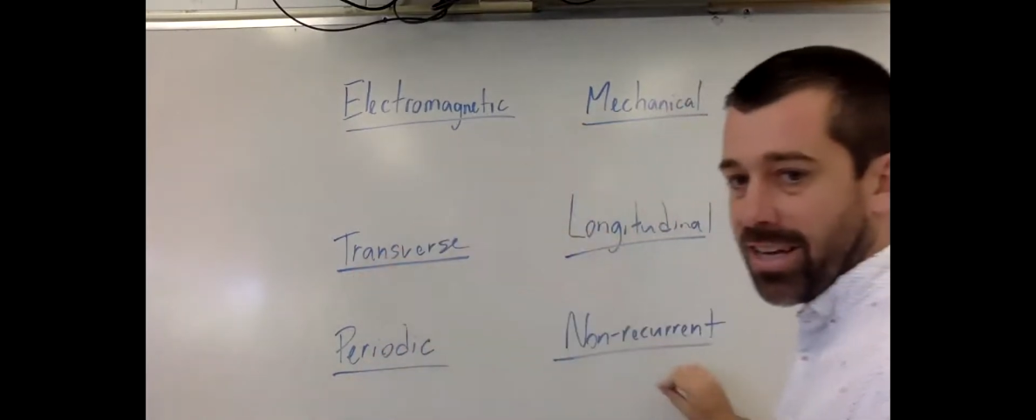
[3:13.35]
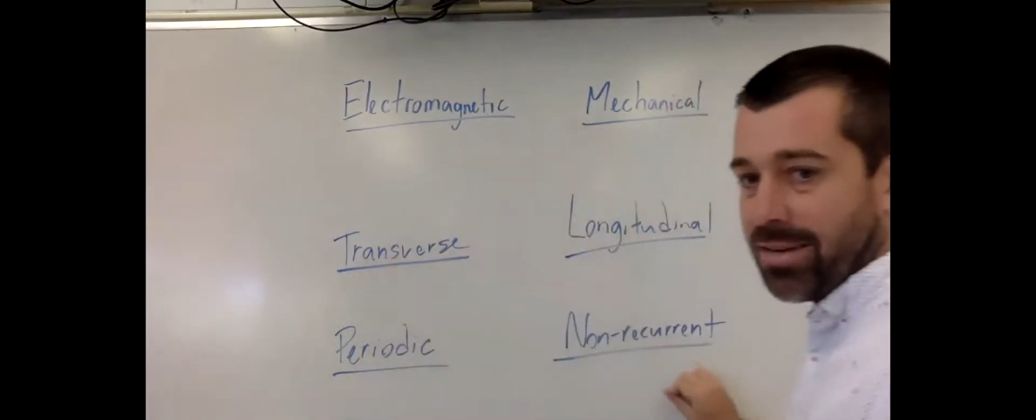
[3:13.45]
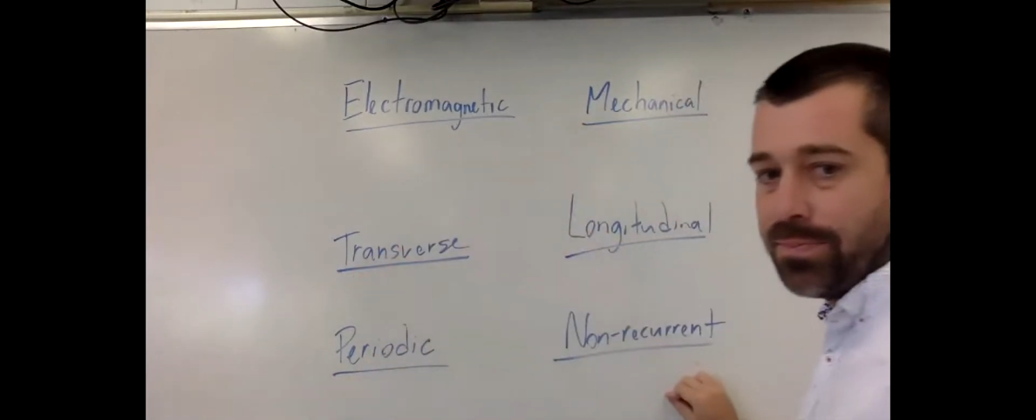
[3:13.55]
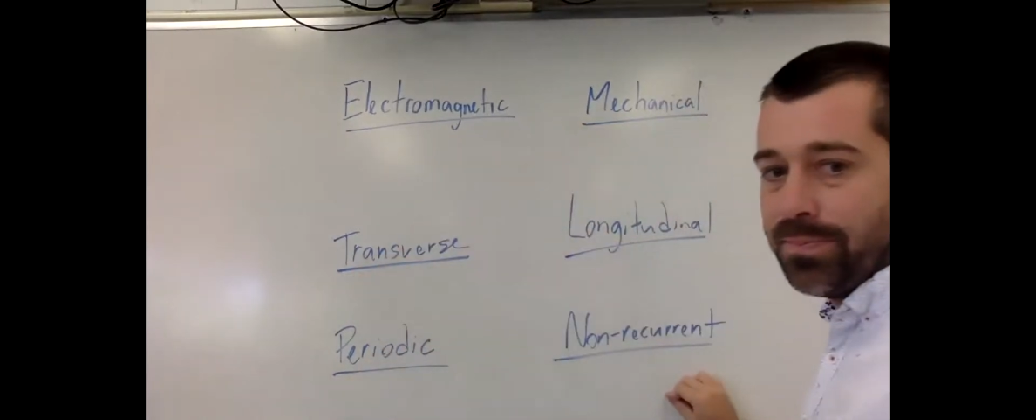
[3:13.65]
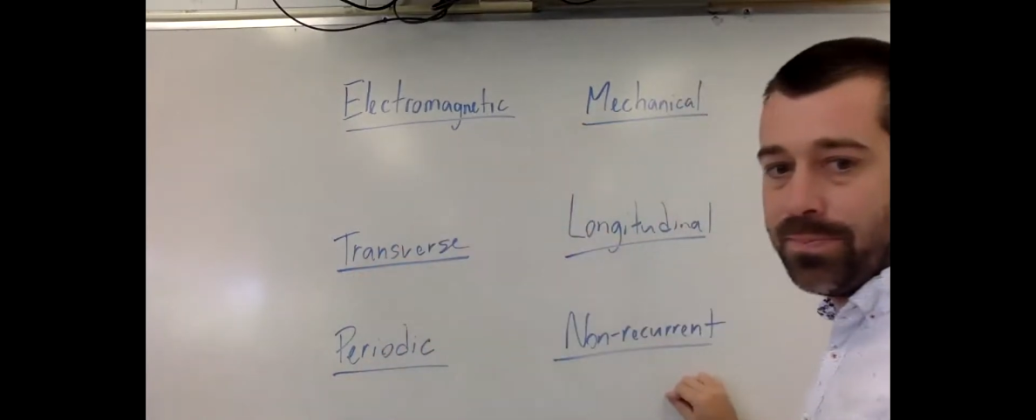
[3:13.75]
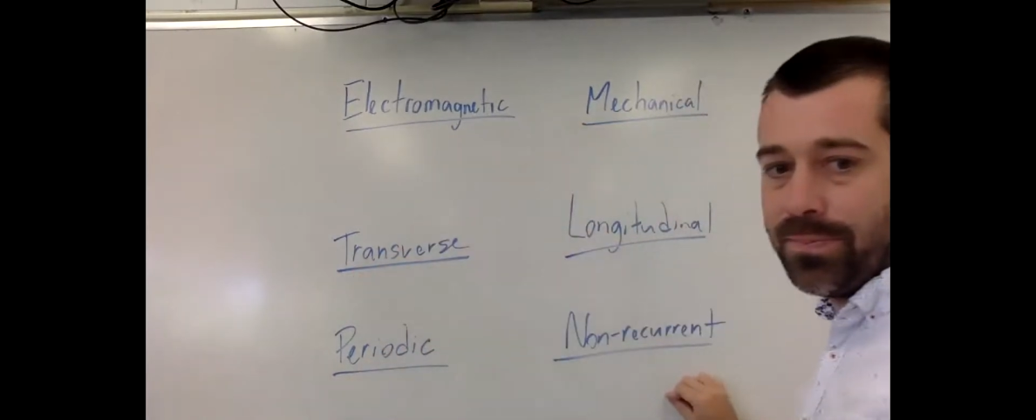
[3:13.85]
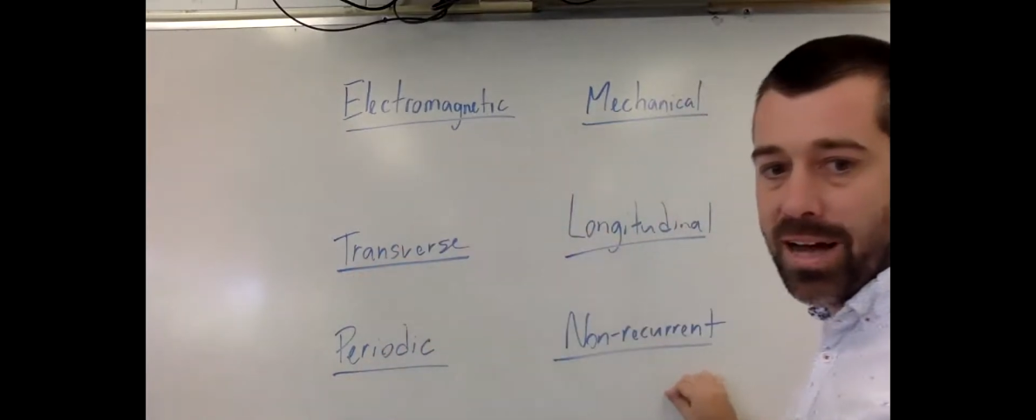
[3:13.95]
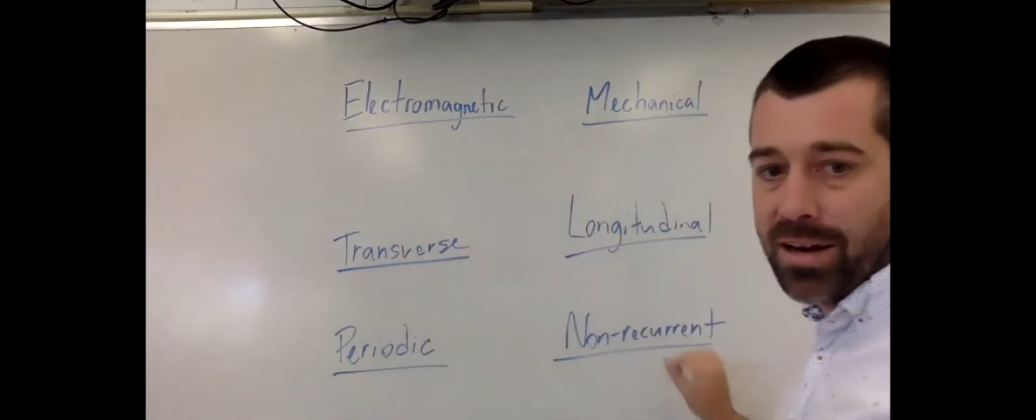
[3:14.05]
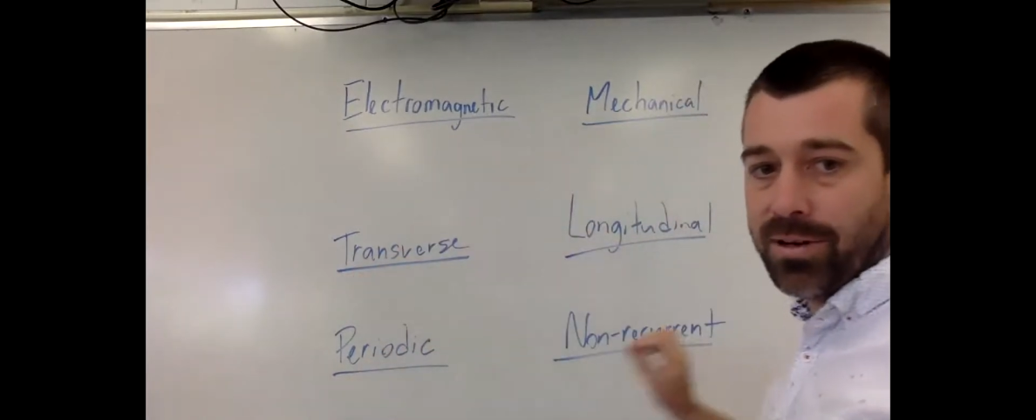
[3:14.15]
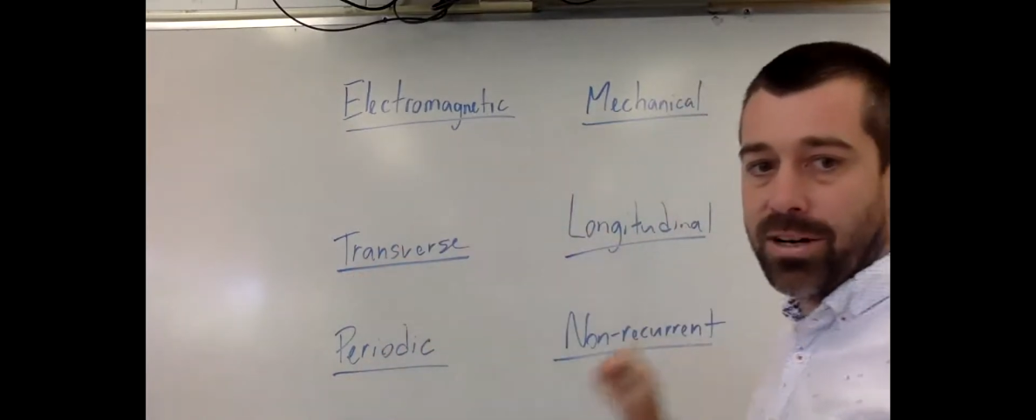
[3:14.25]
and
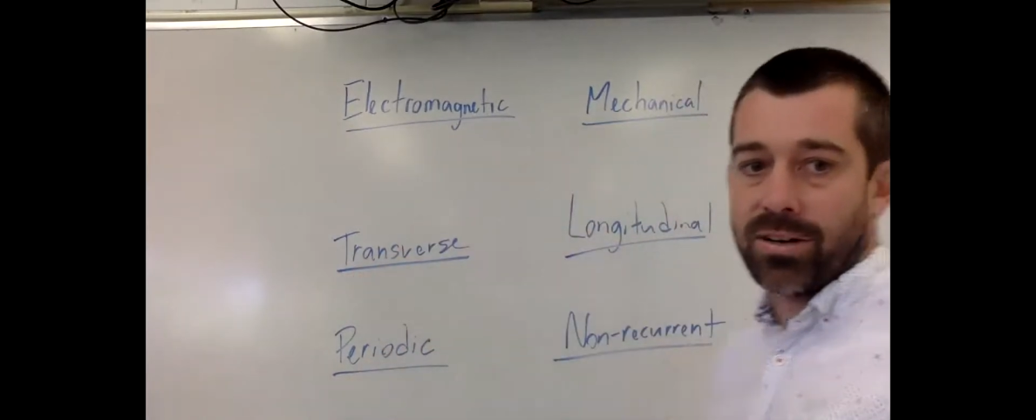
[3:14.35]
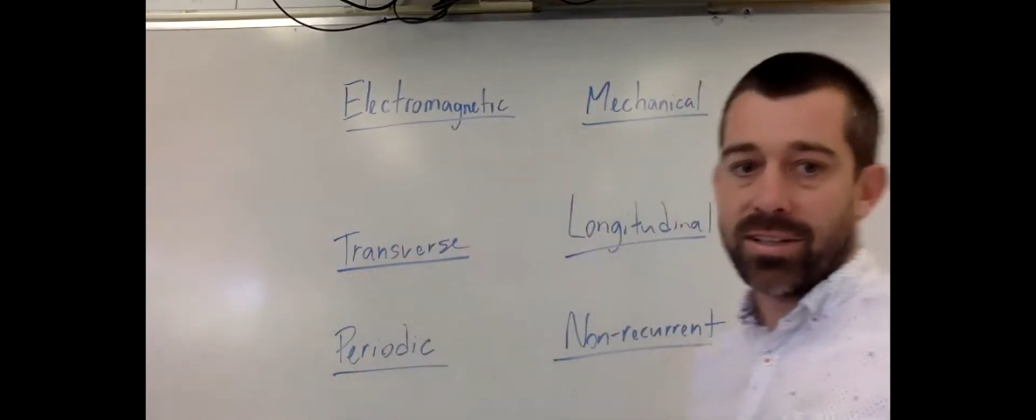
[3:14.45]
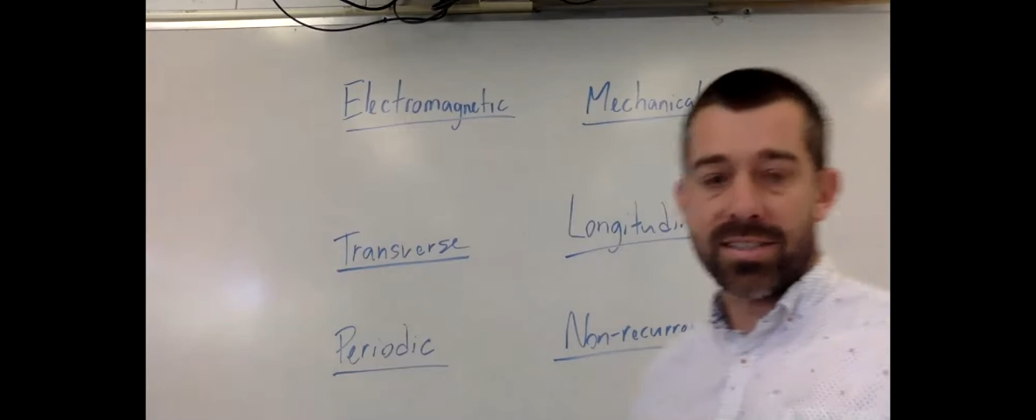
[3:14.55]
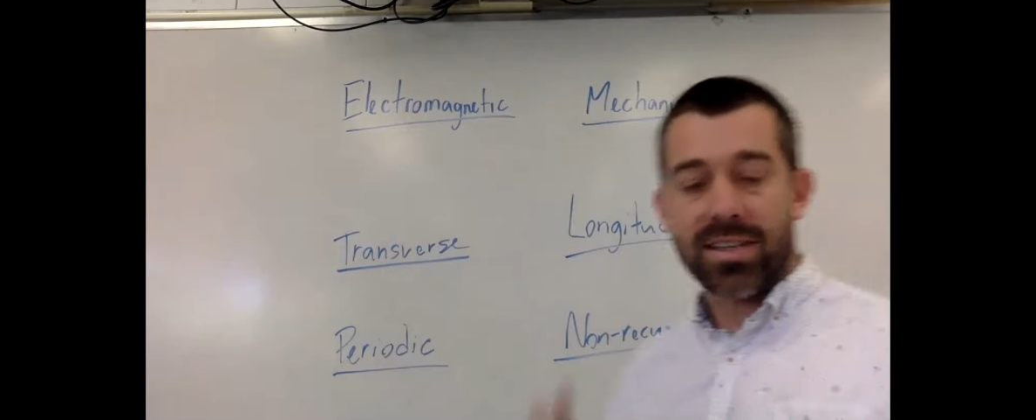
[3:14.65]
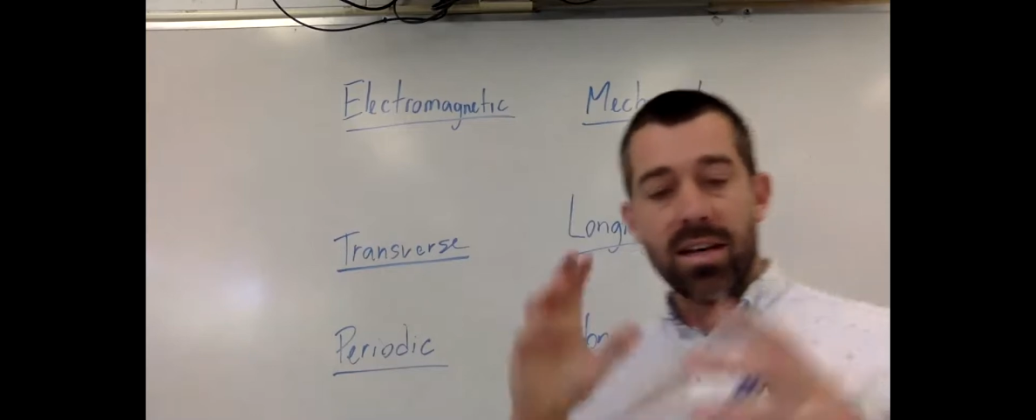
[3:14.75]
non-recurrent.